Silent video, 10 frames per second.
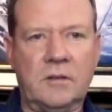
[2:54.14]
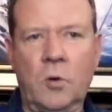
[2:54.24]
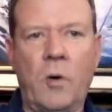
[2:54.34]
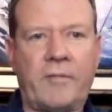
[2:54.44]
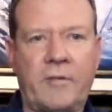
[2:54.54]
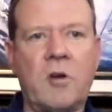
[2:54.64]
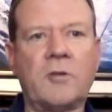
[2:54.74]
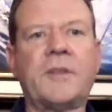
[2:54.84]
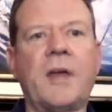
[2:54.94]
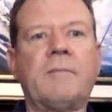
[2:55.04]
whoever
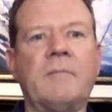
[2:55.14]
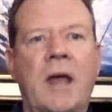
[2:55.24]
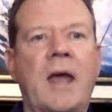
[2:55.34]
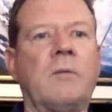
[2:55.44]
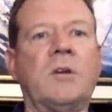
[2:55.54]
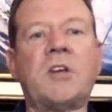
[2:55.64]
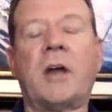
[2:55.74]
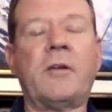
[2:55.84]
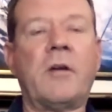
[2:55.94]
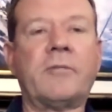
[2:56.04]
wrote that language,
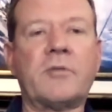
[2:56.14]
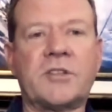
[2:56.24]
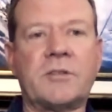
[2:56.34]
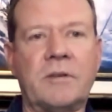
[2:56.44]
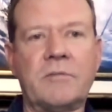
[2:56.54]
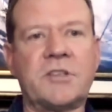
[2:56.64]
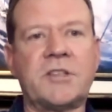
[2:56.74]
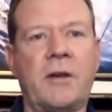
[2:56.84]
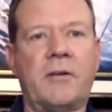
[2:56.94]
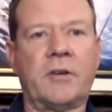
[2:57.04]
I don't know if it was
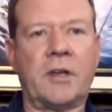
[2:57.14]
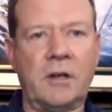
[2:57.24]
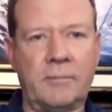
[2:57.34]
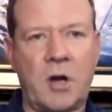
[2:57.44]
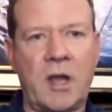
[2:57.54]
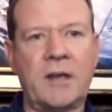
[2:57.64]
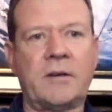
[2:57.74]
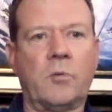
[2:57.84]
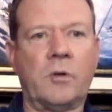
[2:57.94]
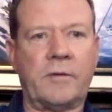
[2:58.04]
Senator Gillibrand
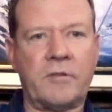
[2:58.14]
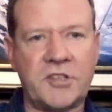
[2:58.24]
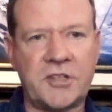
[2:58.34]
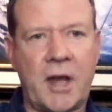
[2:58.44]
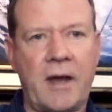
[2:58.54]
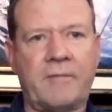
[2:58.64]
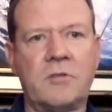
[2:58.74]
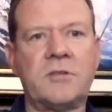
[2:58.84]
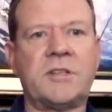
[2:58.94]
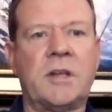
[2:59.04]
or one of her
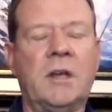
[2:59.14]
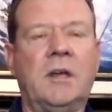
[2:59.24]
staffers.